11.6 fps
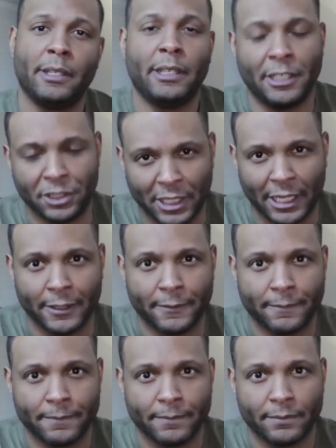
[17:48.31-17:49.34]
in China,
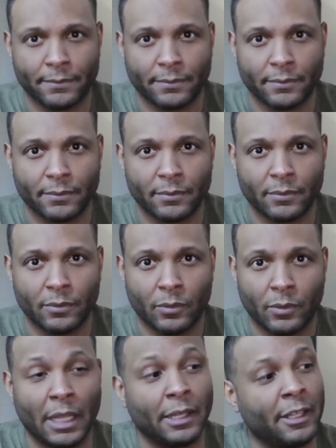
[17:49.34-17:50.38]

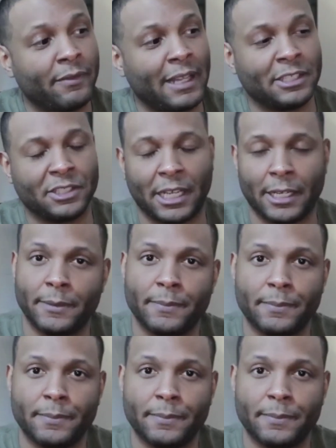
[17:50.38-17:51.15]
that live like China.